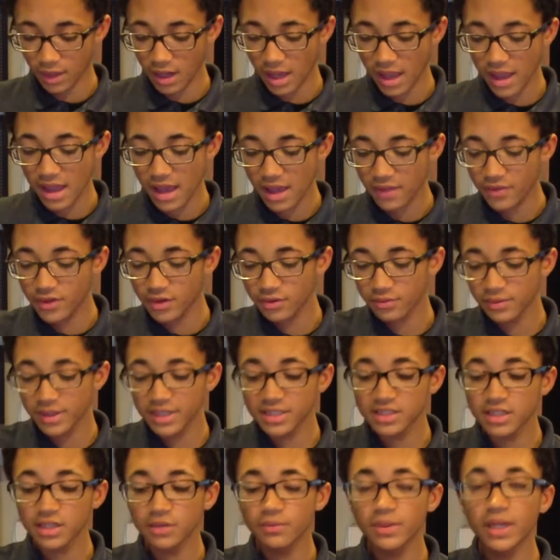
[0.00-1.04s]
And the
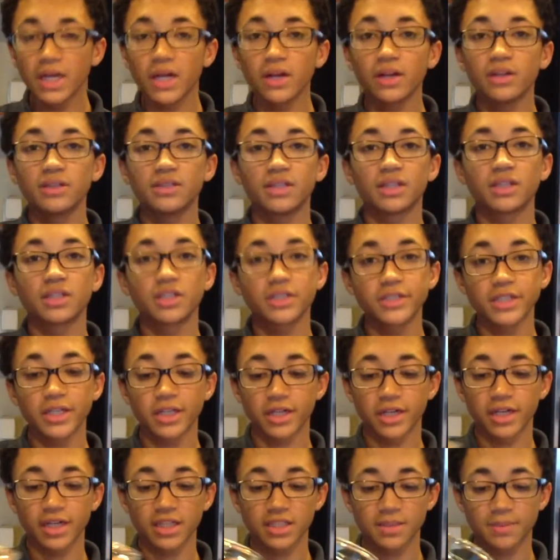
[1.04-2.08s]
reason we are using sugar
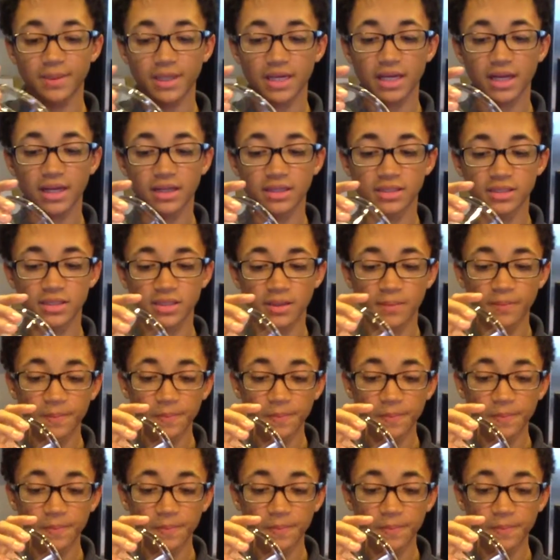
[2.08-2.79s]
is because